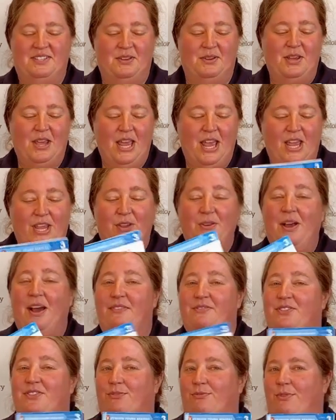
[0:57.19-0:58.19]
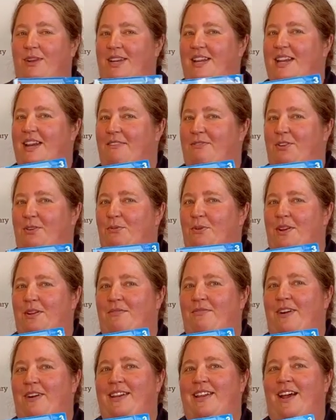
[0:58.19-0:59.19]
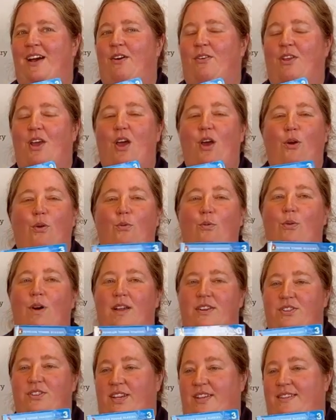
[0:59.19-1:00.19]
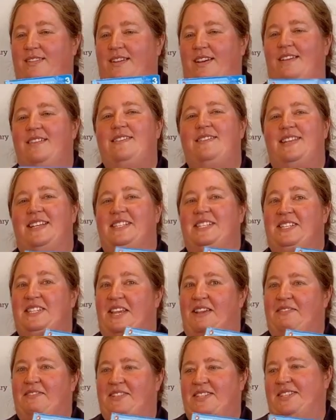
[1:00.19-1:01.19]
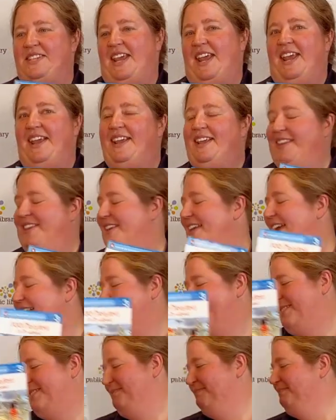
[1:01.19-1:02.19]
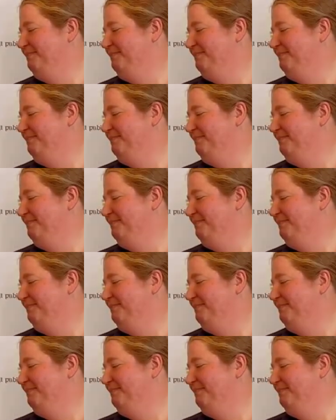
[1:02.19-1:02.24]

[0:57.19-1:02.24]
So you'll have to read it if you want to find out what Jane does that saves the day in the end.